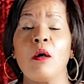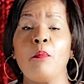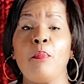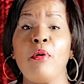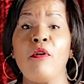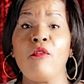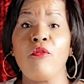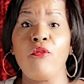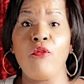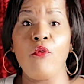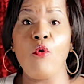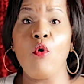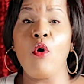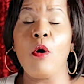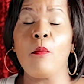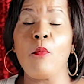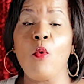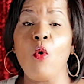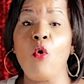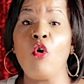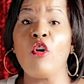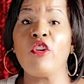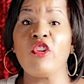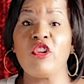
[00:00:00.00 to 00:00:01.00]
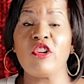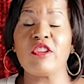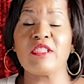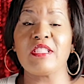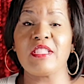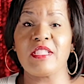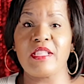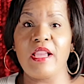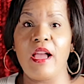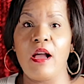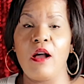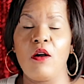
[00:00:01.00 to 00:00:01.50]
perform on
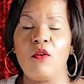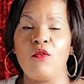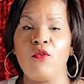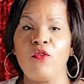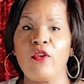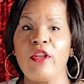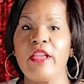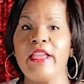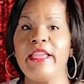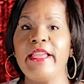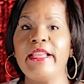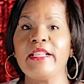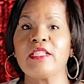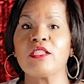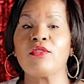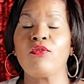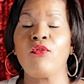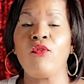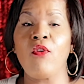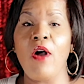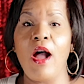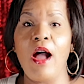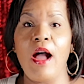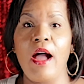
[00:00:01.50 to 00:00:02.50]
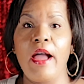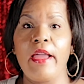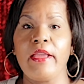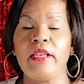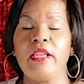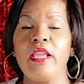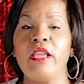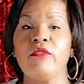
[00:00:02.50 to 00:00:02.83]
herself is fine